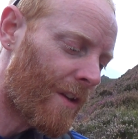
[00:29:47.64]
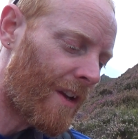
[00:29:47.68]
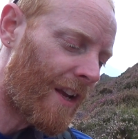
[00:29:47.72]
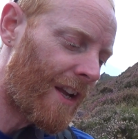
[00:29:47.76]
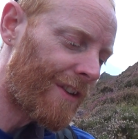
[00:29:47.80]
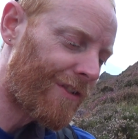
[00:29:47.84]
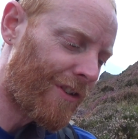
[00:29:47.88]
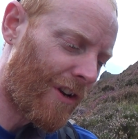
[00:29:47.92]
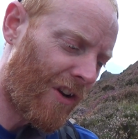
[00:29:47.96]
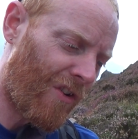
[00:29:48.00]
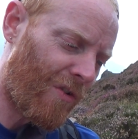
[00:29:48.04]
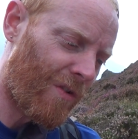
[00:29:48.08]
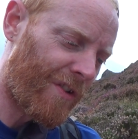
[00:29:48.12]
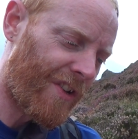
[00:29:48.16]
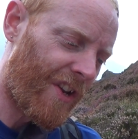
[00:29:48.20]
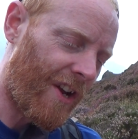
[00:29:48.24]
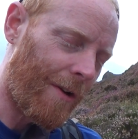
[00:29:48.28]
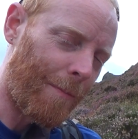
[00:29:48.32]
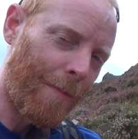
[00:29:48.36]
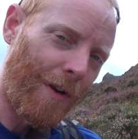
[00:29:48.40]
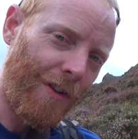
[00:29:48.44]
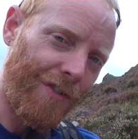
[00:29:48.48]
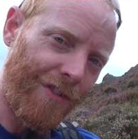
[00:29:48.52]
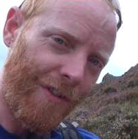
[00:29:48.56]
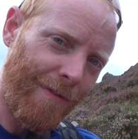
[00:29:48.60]
It's curled
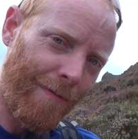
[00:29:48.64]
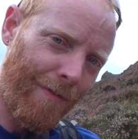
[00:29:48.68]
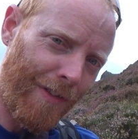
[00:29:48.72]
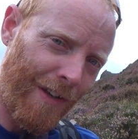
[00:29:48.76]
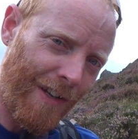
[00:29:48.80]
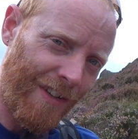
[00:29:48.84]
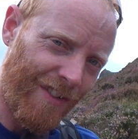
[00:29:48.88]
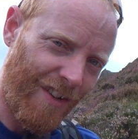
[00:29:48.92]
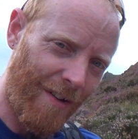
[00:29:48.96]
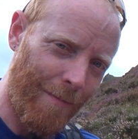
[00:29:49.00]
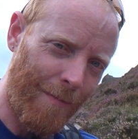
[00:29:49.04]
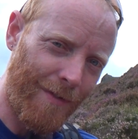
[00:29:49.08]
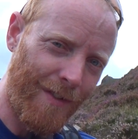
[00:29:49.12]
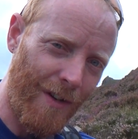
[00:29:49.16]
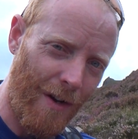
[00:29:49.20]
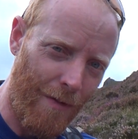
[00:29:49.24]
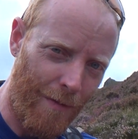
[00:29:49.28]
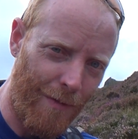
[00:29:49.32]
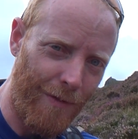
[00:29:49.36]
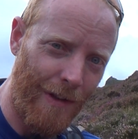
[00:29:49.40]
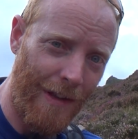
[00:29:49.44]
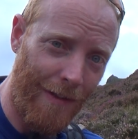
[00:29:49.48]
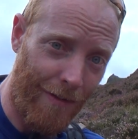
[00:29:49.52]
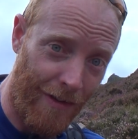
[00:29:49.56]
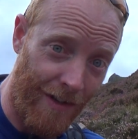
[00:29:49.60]
up because it thinks
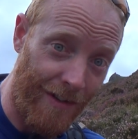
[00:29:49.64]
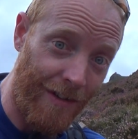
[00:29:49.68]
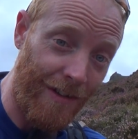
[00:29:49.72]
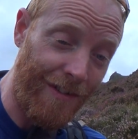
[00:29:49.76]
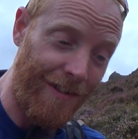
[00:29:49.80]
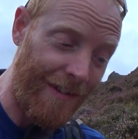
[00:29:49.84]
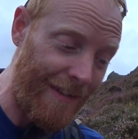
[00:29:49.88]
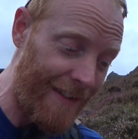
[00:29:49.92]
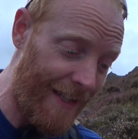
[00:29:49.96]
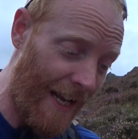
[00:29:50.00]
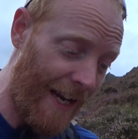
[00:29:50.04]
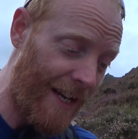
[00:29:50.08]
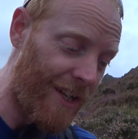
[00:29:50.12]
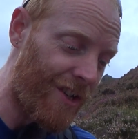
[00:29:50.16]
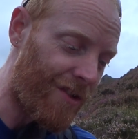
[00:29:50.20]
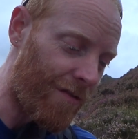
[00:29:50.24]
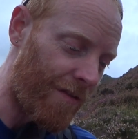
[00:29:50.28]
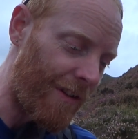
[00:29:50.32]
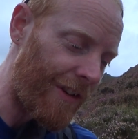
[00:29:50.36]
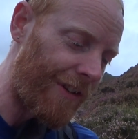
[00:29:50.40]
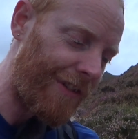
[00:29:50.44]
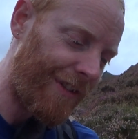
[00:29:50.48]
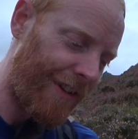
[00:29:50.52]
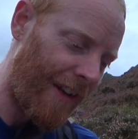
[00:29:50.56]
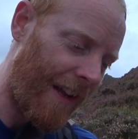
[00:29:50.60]
it thinks it's in danger
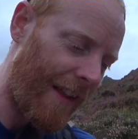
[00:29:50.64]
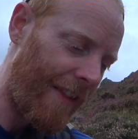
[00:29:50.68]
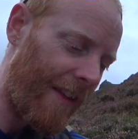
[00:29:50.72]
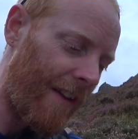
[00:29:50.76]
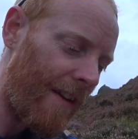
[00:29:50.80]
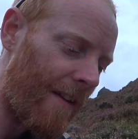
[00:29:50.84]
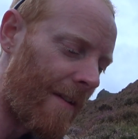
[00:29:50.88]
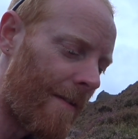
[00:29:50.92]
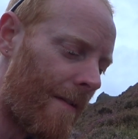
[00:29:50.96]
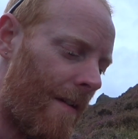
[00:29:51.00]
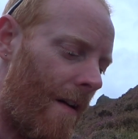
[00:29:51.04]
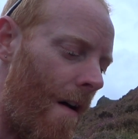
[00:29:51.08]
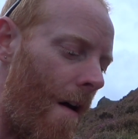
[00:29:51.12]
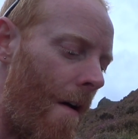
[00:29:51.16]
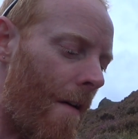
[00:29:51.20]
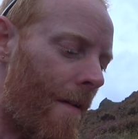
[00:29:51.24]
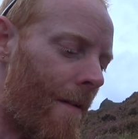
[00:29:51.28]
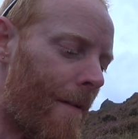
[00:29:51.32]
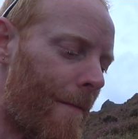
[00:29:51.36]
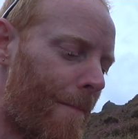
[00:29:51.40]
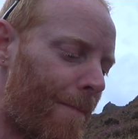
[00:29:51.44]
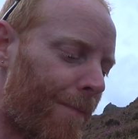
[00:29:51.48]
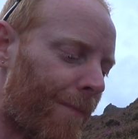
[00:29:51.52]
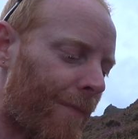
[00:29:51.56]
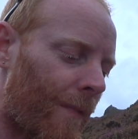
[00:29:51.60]
and it's sat there.
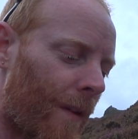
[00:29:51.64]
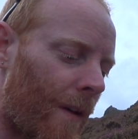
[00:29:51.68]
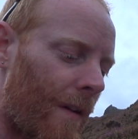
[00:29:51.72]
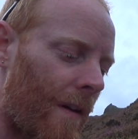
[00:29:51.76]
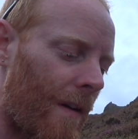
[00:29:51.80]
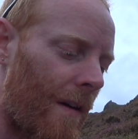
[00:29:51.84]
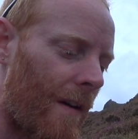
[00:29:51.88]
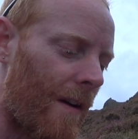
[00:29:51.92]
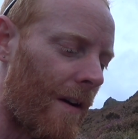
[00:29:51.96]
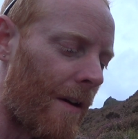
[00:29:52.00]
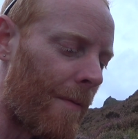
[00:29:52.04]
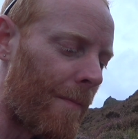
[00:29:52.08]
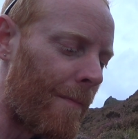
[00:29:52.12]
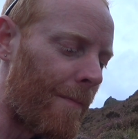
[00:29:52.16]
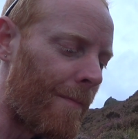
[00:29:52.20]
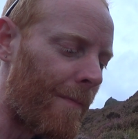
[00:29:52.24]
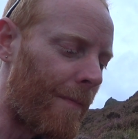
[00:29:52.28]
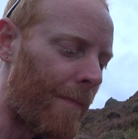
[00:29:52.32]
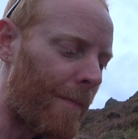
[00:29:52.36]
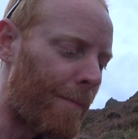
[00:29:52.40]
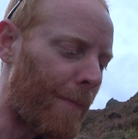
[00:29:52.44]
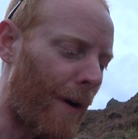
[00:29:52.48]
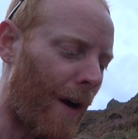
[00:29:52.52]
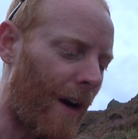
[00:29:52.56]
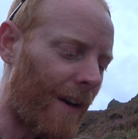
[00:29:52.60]

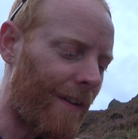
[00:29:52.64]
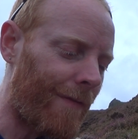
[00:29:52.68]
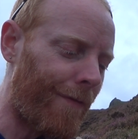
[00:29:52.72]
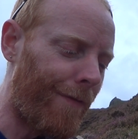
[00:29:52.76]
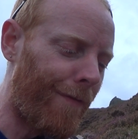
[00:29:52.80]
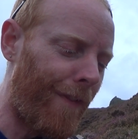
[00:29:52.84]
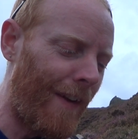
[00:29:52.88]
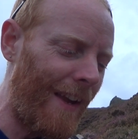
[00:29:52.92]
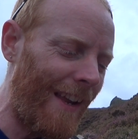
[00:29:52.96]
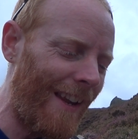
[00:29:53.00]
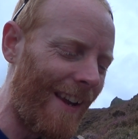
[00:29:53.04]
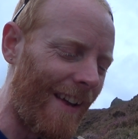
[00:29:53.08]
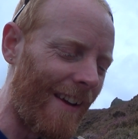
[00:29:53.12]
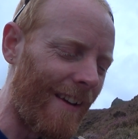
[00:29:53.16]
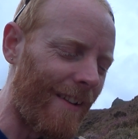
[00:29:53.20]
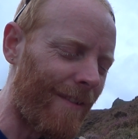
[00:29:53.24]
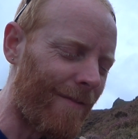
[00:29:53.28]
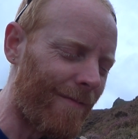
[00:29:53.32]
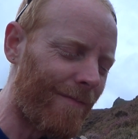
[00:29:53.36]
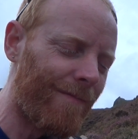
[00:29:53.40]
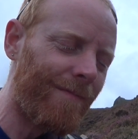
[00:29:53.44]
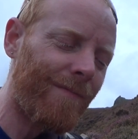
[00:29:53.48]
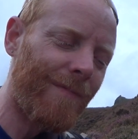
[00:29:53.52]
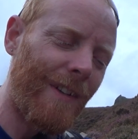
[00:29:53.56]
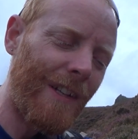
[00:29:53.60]
But I can feel it.
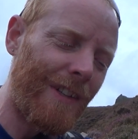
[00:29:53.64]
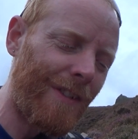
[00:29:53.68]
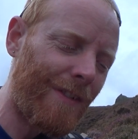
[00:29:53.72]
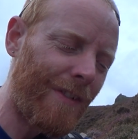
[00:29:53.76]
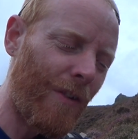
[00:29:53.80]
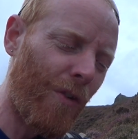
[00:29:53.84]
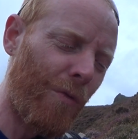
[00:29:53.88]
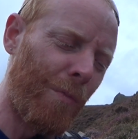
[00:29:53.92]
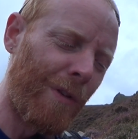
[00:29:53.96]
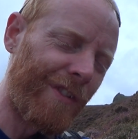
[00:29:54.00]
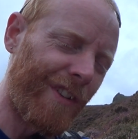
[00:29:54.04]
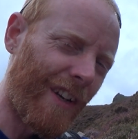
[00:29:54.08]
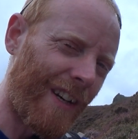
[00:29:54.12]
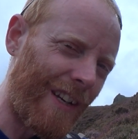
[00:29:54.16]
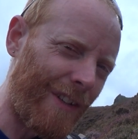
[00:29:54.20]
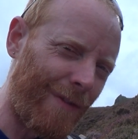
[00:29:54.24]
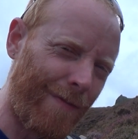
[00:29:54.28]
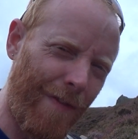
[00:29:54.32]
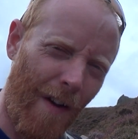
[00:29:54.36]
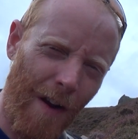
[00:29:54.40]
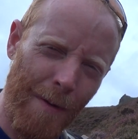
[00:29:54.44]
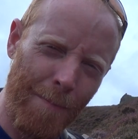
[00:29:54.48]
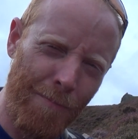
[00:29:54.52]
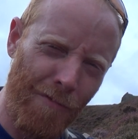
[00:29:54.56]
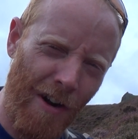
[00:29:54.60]
It's almost like it's
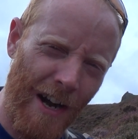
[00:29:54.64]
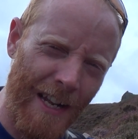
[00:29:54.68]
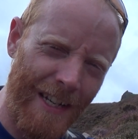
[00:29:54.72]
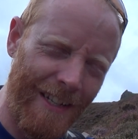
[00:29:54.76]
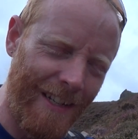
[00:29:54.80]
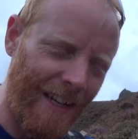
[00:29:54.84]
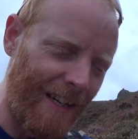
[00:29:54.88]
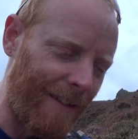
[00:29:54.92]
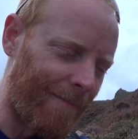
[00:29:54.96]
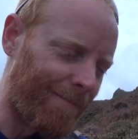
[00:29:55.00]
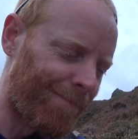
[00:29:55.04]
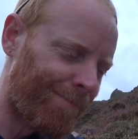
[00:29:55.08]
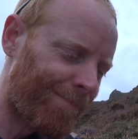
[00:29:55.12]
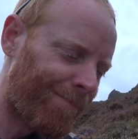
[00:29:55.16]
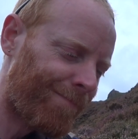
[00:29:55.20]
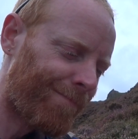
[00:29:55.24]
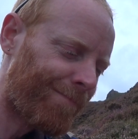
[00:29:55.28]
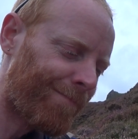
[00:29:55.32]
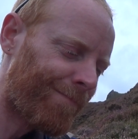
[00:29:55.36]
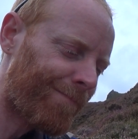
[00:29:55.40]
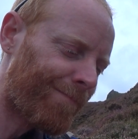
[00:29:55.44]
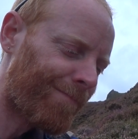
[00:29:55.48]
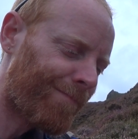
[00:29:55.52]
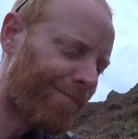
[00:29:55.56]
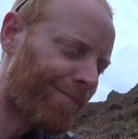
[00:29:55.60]
vibrating.
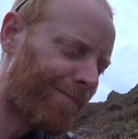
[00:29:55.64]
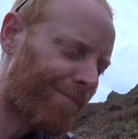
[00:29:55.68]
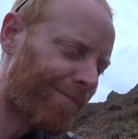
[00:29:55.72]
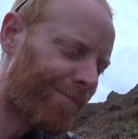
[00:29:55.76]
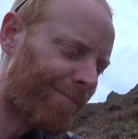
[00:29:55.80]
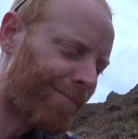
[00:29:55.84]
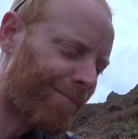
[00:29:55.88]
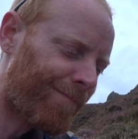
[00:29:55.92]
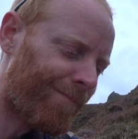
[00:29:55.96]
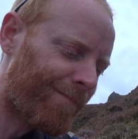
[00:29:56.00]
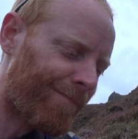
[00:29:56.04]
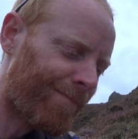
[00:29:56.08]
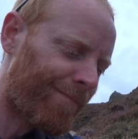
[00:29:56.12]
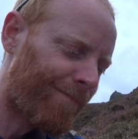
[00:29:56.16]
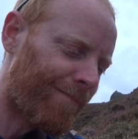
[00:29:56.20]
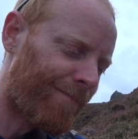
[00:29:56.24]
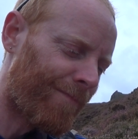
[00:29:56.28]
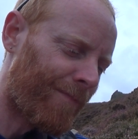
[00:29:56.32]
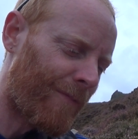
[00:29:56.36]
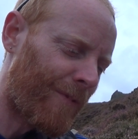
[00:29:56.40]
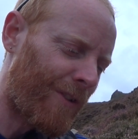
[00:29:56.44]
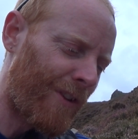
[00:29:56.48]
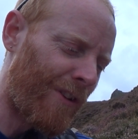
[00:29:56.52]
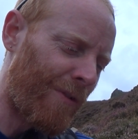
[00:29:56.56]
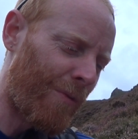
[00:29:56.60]

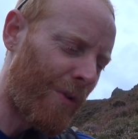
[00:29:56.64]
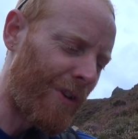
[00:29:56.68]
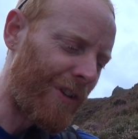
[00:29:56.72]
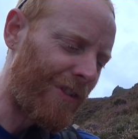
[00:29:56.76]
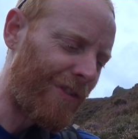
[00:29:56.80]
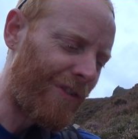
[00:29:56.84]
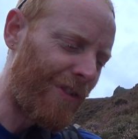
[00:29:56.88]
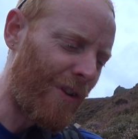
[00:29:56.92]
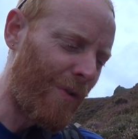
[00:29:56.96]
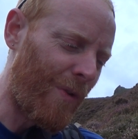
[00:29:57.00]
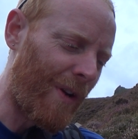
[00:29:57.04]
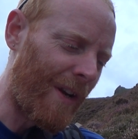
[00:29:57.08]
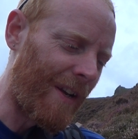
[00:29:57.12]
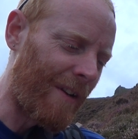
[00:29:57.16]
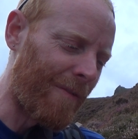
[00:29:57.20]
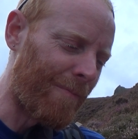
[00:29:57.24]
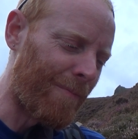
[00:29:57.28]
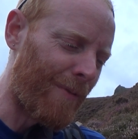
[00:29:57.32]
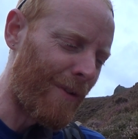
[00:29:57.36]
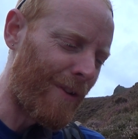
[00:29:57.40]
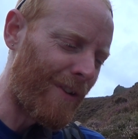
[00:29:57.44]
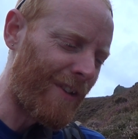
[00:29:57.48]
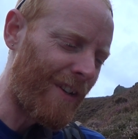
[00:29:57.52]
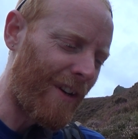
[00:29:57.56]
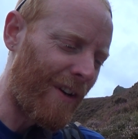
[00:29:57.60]
Don't know what it's doing,
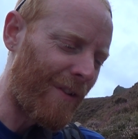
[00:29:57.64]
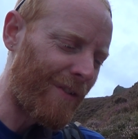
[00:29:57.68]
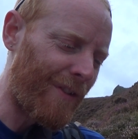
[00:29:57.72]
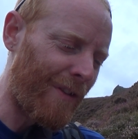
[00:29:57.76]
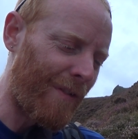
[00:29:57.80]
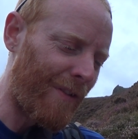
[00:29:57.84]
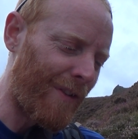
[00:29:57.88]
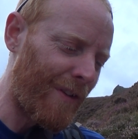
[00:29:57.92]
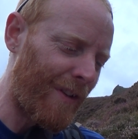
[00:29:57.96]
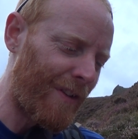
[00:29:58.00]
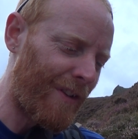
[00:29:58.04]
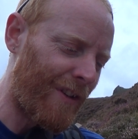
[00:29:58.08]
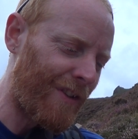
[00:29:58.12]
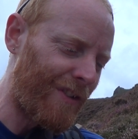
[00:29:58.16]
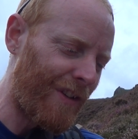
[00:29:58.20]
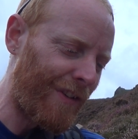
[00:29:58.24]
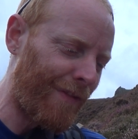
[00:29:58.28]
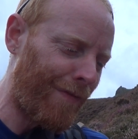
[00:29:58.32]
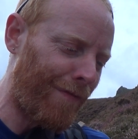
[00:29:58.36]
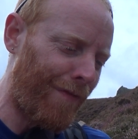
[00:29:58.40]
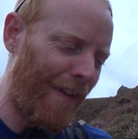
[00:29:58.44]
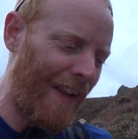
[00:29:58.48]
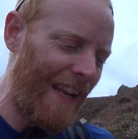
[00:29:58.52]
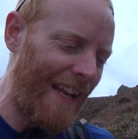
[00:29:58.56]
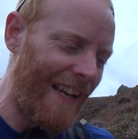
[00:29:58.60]
but you can
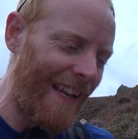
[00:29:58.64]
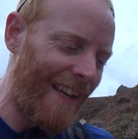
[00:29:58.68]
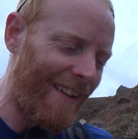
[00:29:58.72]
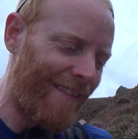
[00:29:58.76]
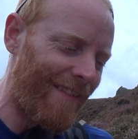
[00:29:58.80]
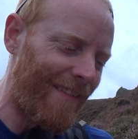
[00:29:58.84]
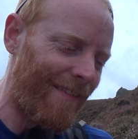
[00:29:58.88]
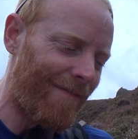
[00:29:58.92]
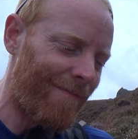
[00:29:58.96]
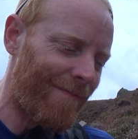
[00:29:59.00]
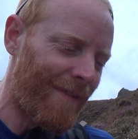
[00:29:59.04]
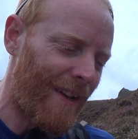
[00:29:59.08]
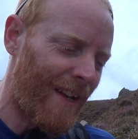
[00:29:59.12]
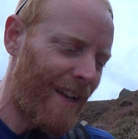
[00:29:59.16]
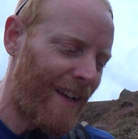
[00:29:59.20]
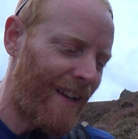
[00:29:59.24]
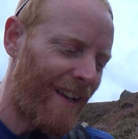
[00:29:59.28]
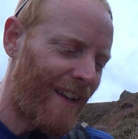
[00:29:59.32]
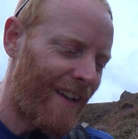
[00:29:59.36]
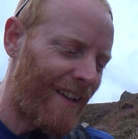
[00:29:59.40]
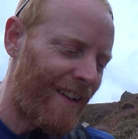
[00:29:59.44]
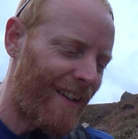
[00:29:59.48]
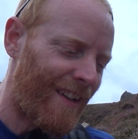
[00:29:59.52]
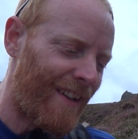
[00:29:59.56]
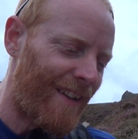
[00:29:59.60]
just feel it
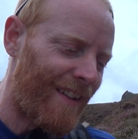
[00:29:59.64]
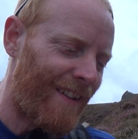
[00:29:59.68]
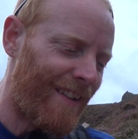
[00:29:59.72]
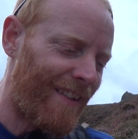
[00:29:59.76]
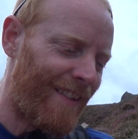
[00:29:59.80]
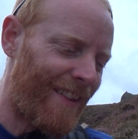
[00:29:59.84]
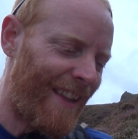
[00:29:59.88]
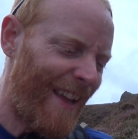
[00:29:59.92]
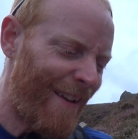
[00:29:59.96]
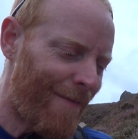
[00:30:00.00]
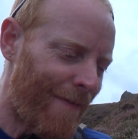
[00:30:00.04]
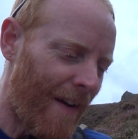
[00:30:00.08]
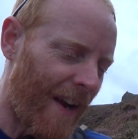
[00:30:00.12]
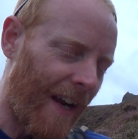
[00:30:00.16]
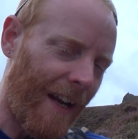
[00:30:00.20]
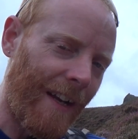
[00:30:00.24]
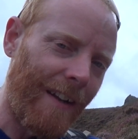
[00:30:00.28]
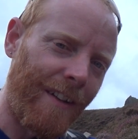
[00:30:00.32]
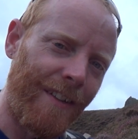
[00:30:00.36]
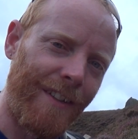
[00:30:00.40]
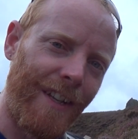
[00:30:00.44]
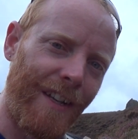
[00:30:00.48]
living.